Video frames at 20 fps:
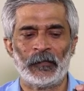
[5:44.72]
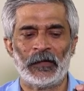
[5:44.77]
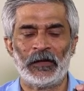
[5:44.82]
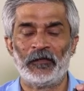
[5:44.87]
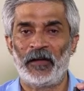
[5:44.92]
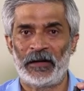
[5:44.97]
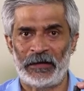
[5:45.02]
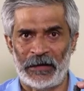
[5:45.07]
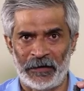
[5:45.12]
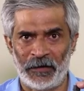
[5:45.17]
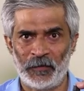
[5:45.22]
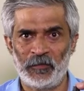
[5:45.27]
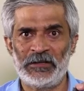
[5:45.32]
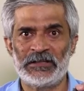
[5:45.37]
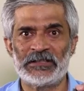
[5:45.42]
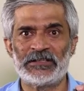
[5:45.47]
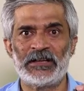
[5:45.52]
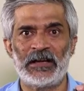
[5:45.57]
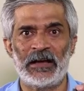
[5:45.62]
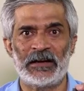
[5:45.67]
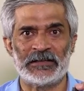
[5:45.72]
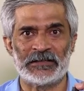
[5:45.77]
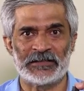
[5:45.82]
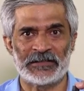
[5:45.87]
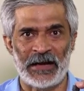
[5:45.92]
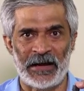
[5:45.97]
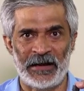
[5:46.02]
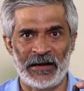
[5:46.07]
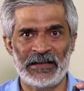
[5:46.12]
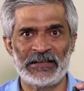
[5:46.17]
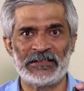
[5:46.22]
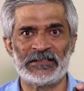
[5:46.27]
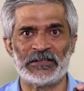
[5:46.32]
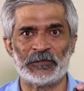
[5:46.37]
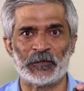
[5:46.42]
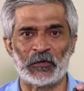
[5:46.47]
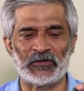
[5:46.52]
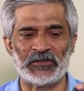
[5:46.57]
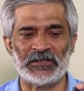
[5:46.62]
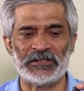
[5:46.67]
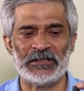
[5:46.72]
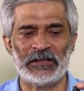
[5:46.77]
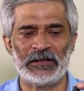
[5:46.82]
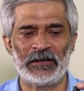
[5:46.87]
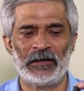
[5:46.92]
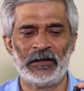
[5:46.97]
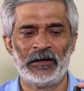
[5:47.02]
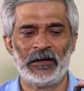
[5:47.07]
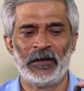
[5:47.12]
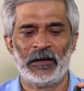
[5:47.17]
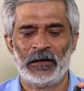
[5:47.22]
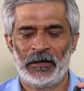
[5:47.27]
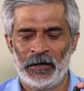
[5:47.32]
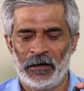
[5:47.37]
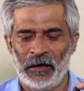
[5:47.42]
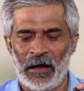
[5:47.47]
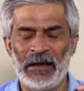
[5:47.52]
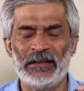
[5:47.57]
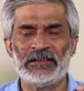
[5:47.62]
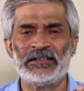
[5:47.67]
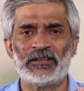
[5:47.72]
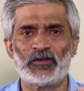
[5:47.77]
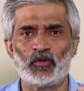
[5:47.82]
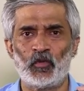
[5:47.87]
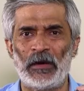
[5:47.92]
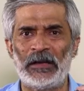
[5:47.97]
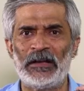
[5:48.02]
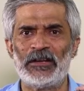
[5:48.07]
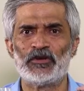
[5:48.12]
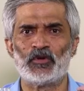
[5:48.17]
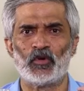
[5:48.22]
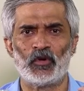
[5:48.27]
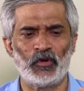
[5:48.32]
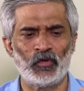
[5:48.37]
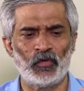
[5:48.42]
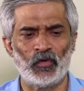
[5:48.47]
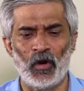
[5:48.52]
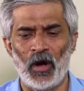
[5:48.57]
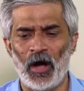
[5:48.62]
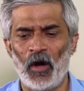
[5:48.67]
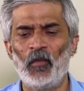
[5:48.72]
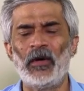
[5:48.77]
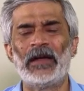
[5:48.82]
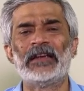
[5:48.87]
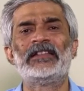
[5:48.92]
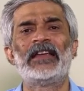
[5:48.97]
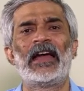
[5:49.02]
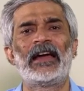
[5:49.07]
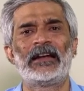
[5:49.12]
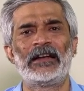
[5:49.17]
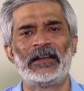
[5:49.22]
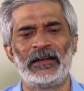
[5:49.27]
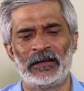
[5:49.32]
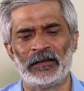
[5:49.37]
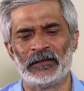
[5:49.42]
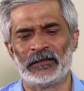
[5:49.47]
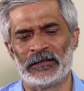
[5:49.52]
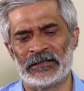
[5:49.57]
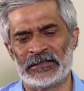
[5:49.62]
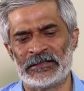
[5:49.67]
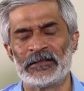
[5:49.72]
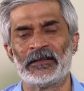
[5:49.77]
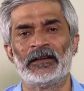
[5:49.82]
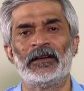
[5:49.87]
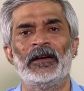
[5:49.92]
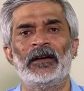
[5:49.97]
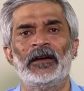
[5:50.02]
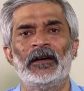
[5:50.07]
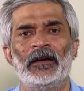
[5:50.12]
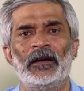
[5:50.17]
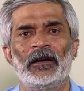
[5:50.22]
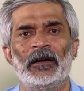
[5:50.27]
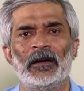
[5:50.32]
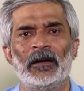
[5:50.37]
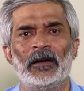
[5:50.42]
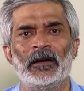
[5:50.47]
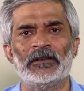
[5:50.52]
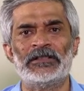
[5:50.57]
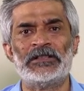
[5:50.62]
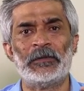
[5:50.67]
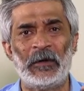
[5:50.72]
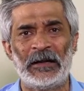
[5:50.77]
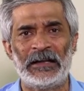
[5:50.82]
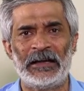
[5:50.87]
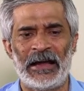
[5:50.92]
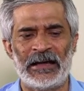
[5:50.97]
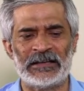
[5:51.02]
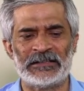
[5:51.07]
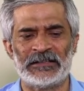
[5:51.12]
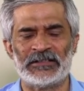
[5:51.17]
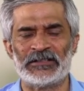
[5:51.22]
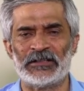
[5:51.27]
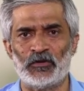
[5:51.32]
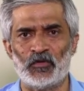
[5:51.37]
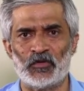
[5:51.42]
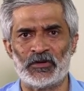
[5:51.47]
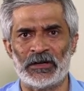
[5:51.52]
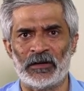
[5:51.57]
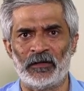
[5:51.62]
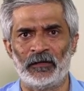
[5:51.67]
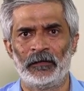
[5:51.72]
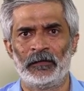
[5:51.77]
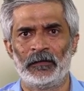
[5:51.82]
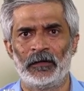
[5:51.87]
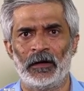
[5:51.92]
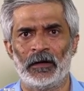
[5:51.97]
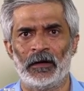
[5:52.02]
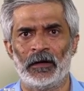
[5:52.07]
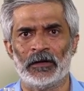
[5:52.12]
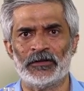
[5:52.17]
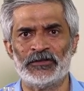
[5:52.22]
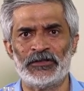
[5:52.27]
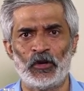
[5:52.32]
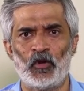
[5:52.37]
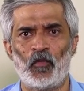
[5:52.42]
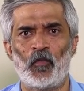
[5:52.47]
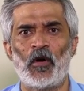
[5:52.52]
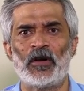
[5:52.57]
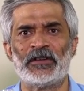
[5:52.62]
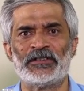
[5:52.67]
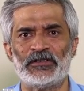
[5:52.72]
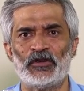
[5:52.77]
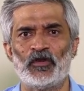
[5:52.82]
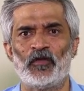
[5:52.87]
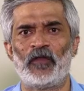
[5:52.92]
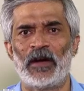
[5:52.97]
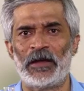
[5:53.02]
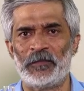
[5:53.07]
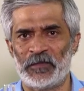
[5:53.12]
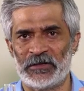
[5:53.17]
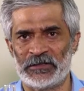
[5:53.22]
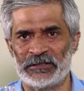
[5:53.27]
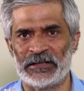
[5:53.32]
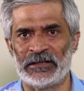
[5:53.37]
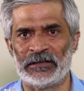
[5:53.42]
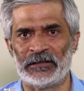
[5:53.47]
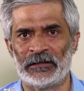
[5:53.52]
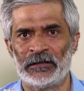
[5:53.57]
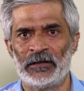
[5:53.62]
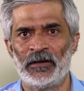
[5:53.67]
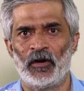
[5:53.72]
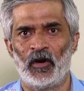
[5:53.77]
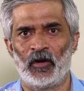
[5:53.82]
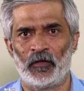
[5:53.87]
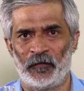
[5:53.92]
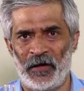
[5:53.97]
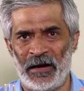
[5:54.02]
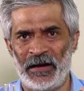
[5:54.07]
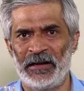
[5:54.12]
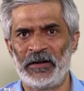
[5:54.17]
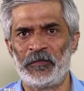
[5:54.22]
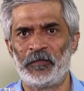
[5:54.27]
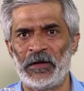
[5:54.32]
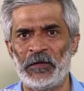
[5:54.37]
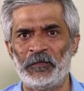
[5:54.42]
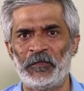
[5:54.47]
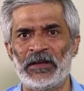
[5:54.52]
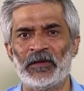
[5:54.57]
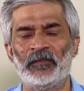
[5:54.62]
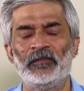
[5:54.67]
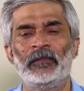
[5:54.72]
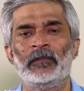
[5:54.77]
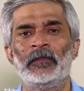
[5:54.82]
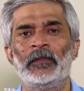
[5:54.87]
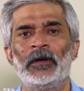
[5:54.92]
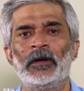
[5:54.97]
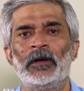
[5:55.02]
In fact, IWST had standardized this procedure. I'll just quickly show you how exactly this gibberellic acid solution, 0.05% or 500 ppm